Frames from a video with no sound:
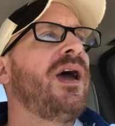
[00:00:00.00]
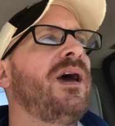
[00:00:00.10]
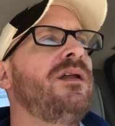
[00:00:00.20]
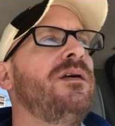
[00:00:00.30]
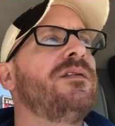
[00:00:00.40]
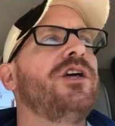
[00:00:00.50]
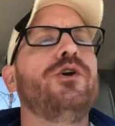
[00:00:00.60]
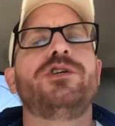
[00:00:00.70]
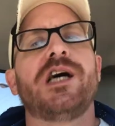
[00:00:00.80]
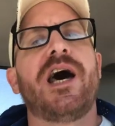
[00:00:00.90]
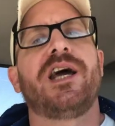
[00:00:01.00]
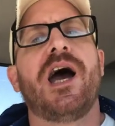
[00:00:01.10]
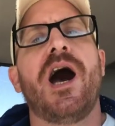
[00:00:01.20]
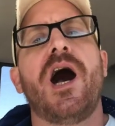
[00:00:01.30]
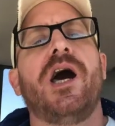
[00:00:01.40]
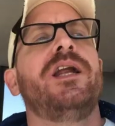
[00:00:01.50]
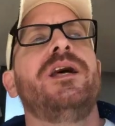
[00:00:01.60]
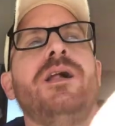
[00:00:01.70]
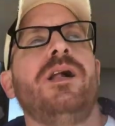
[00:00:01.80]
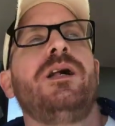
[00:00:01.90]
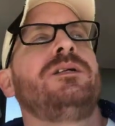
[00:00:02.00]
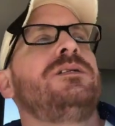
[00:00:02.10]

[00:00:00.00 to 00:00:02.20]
and the USADA con.